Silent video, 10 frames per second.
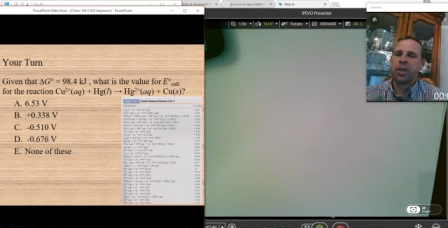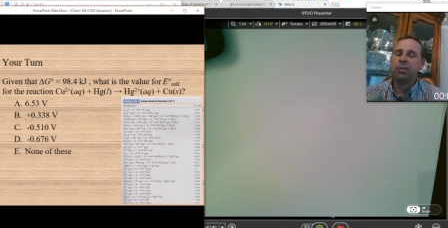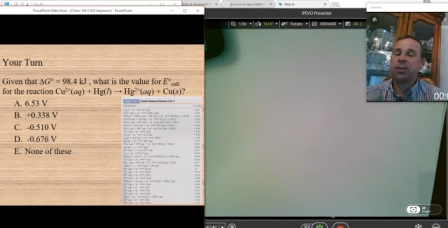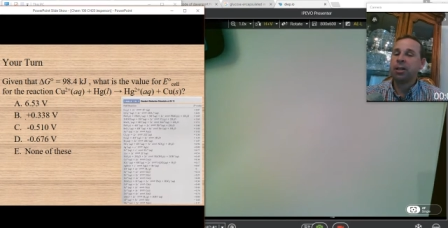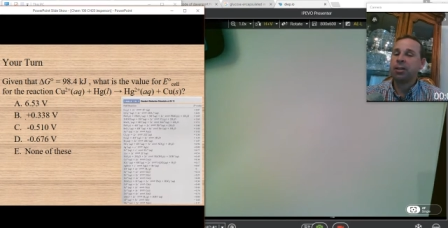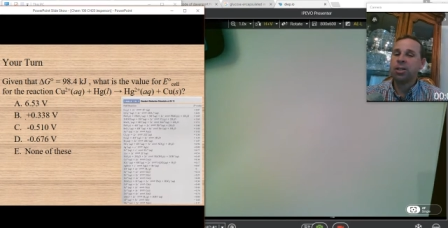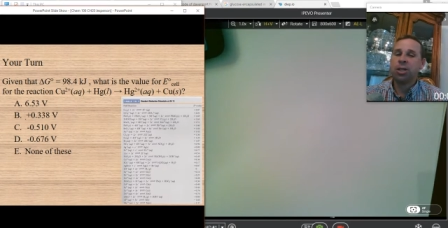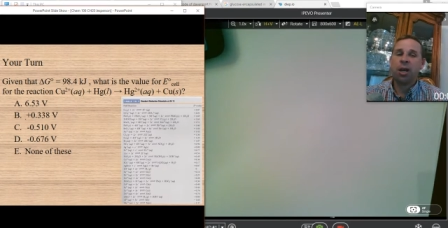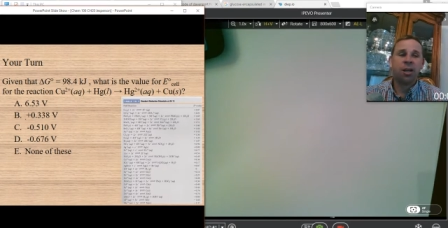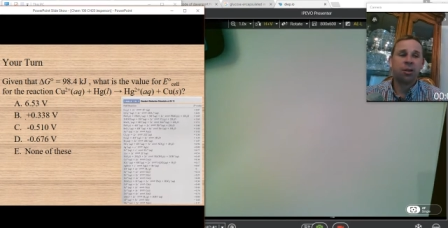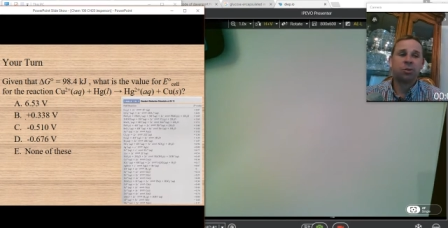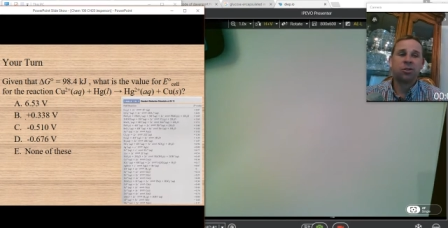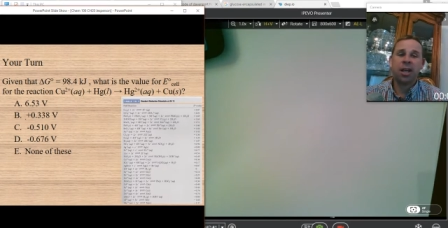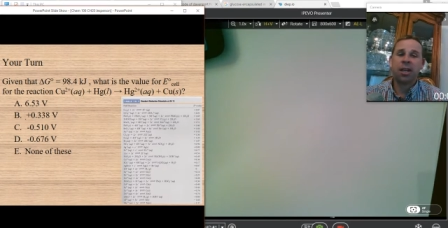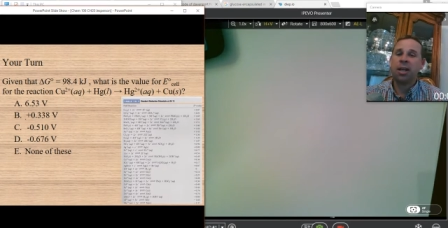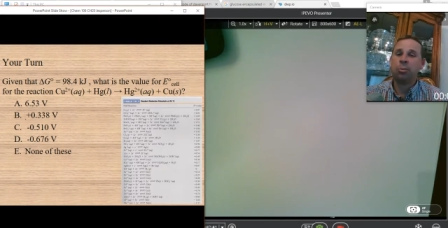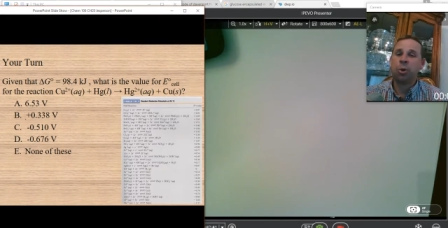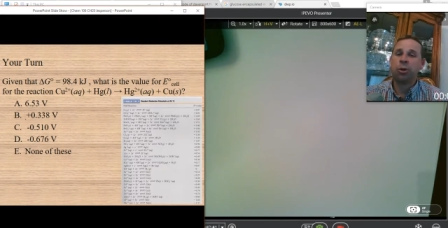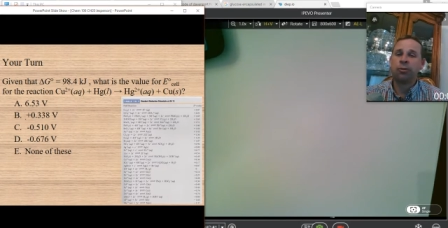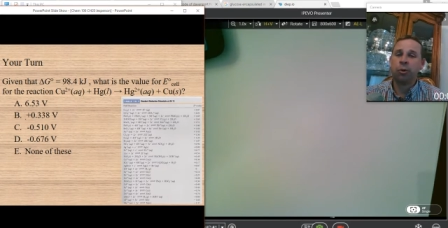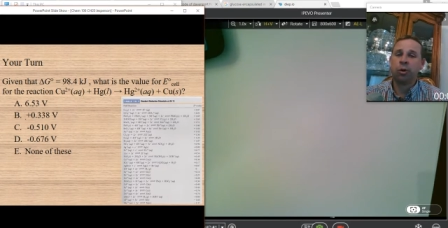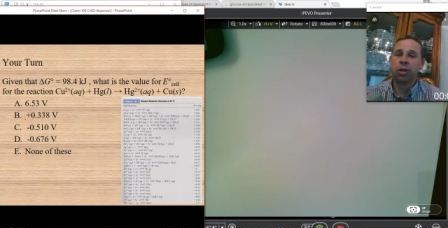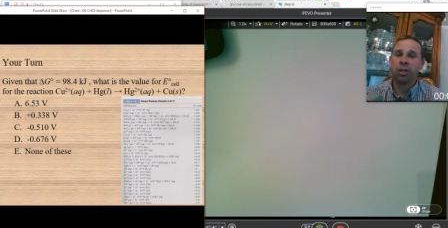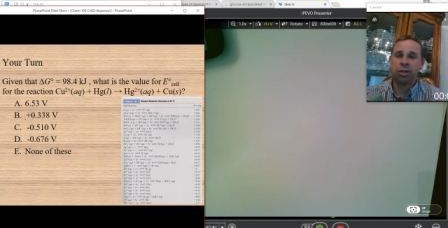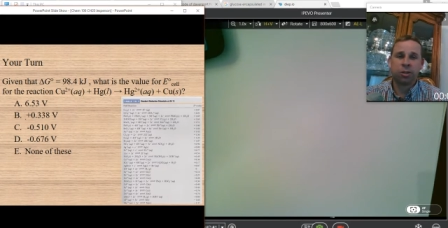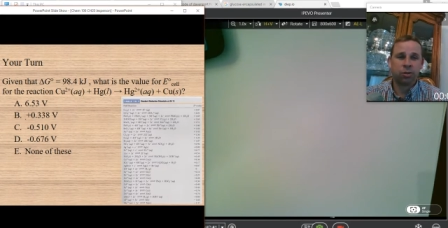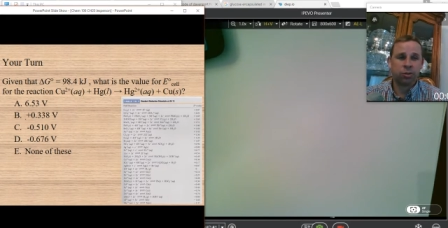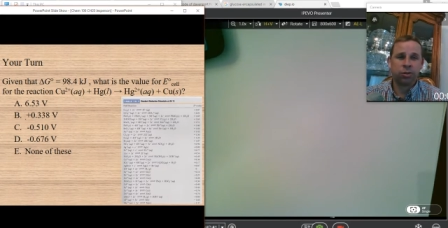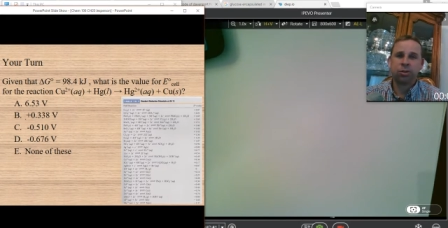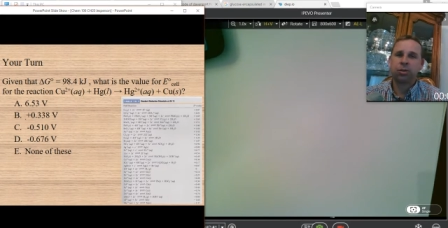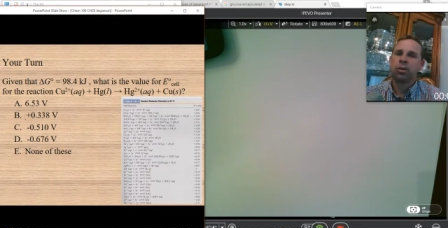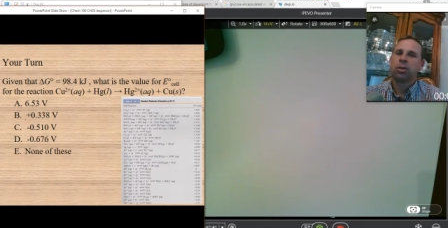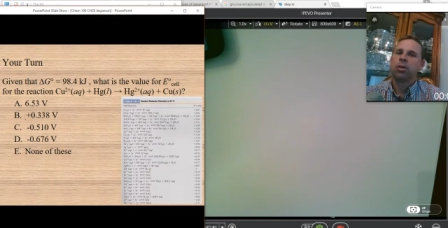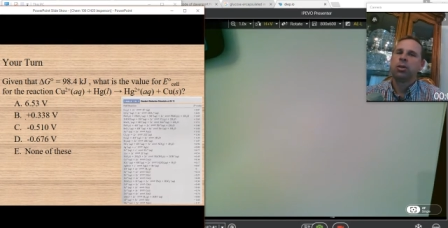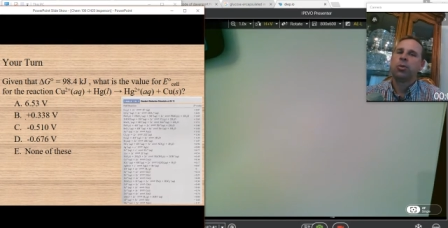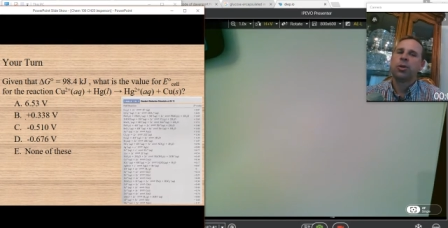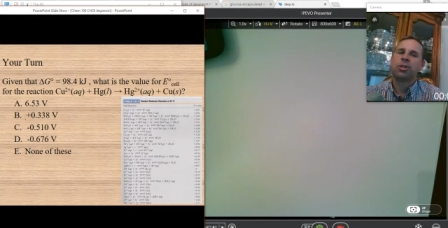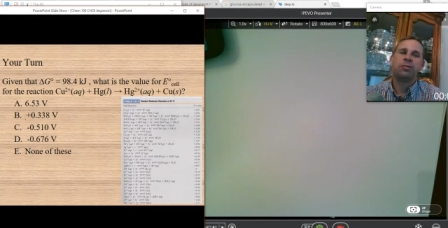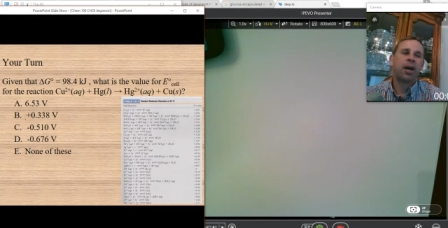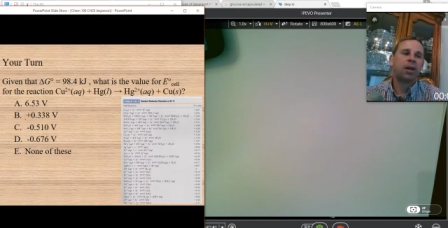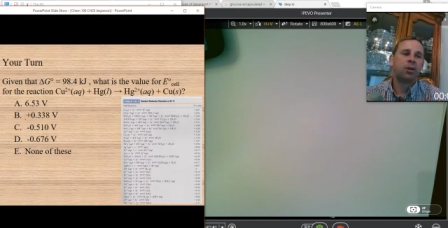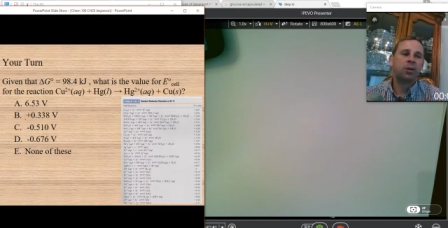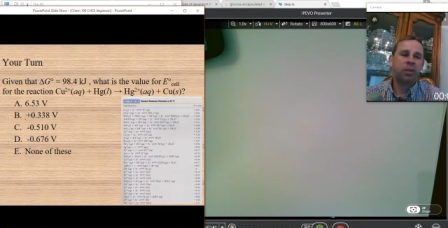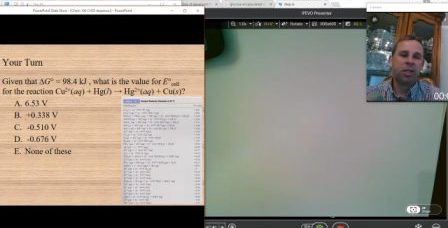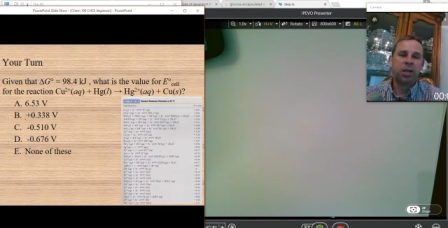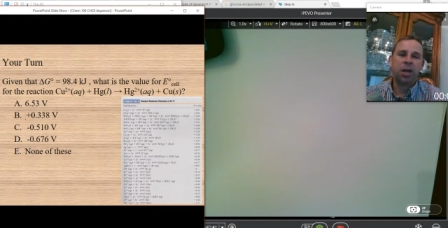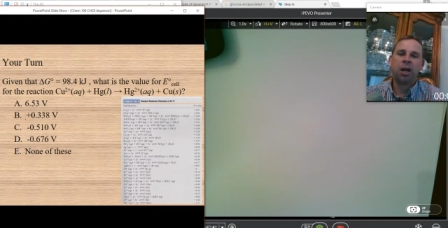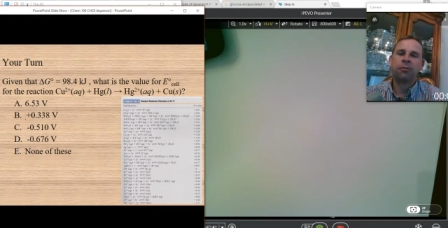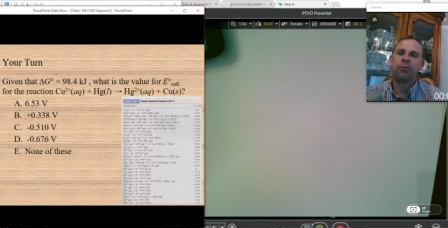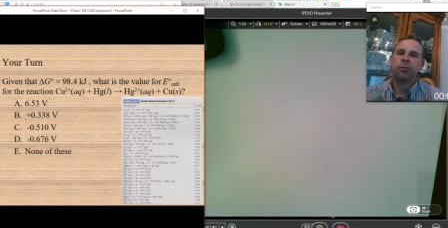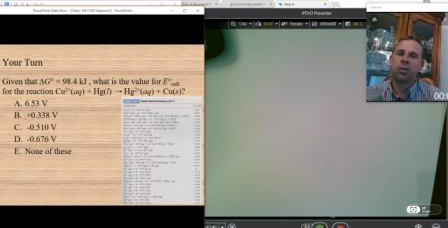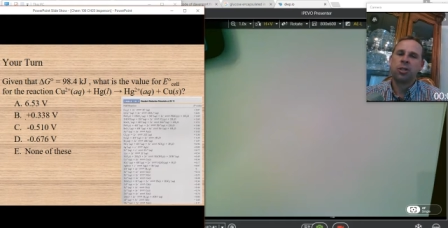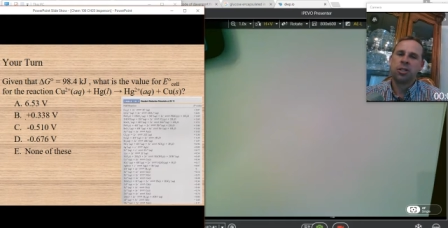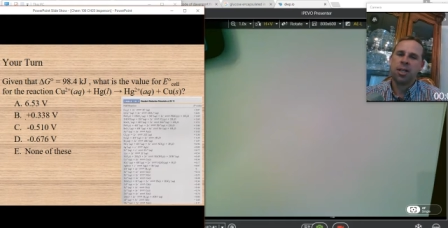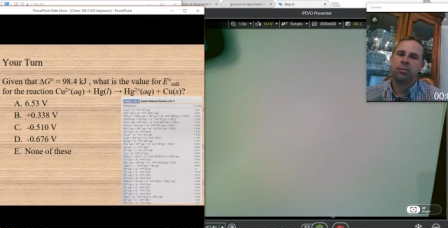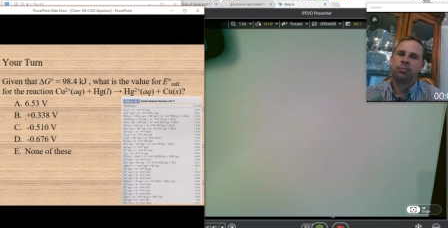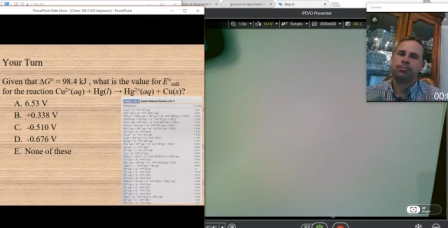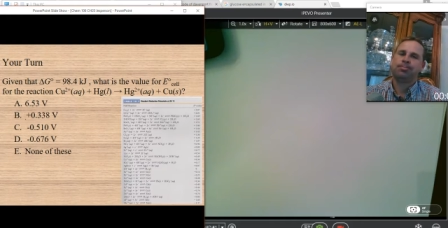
If delta G naught equals 98.4 kilojoules, what's the value of E naught for the cell?